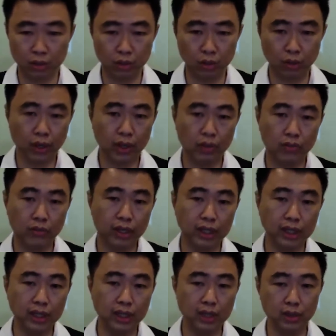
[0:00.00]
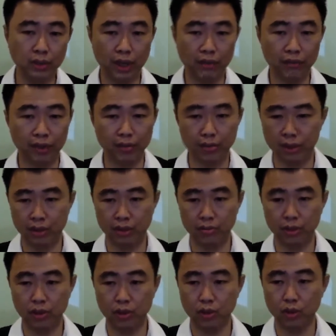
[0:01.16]
So Grand Duke, very easy to get famous,
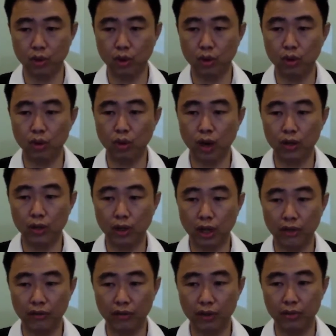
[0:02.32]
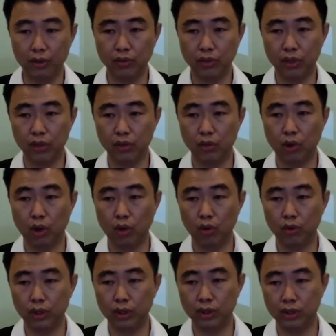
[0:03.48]
but just try to get famous for the
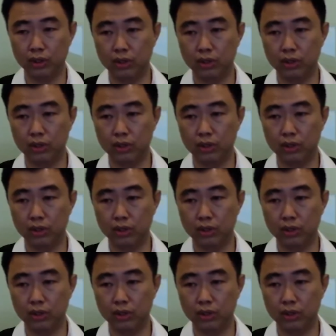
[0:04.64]
wrong reason.